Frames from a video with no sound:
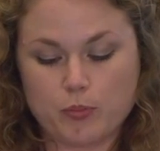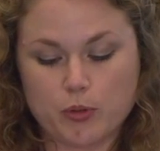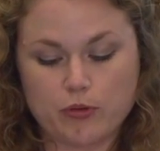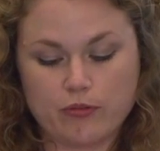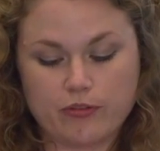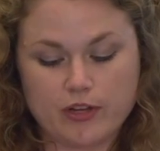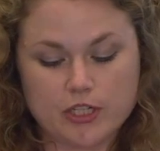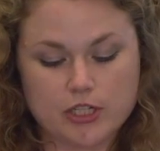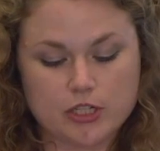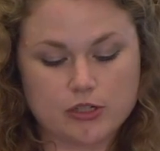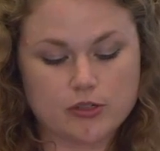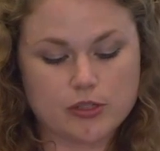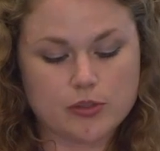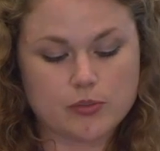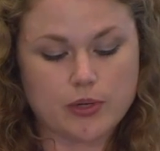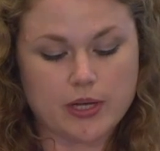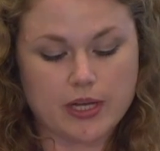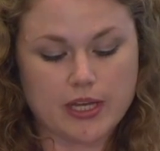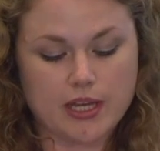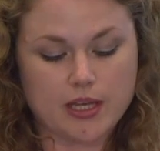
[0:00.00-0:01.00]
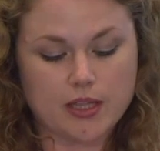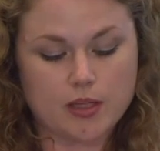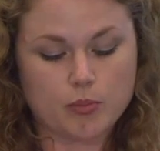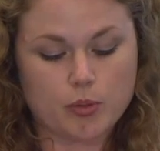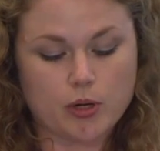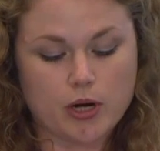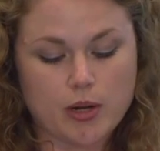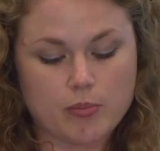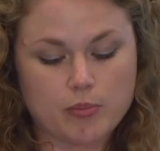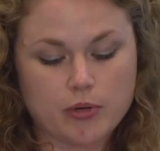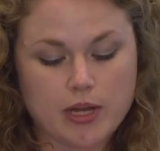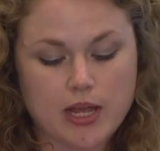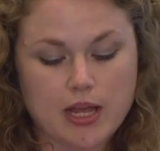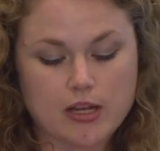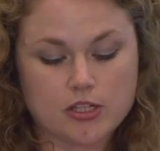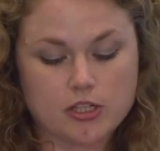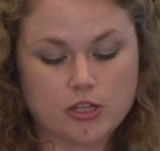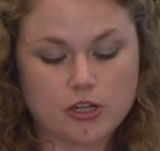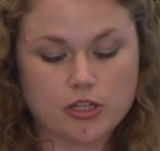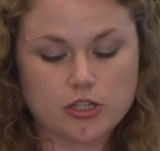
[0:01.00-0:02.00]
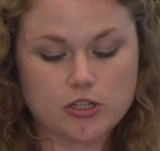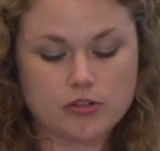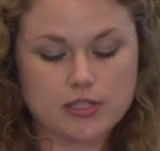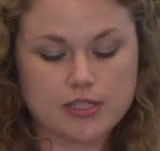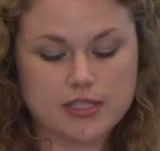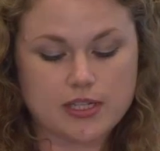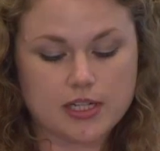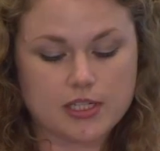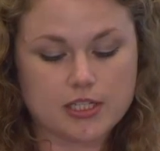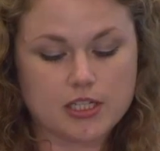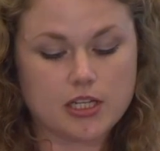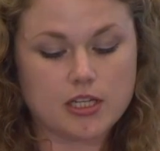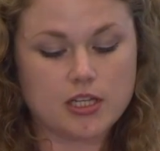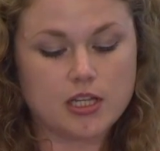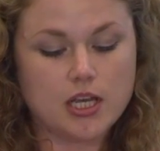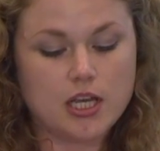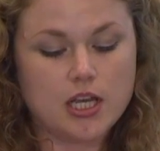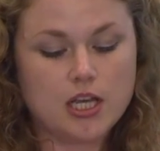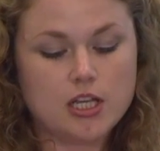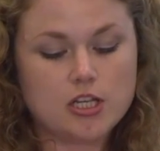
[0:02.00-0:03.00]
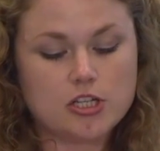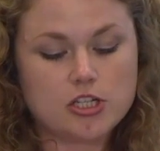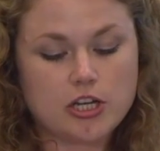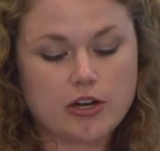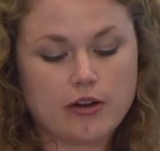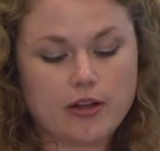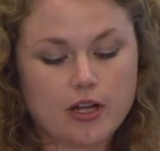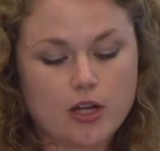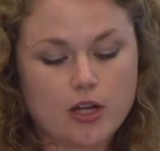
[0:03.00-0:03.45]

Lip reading: professionals working in the primary and tertiary sector, sharing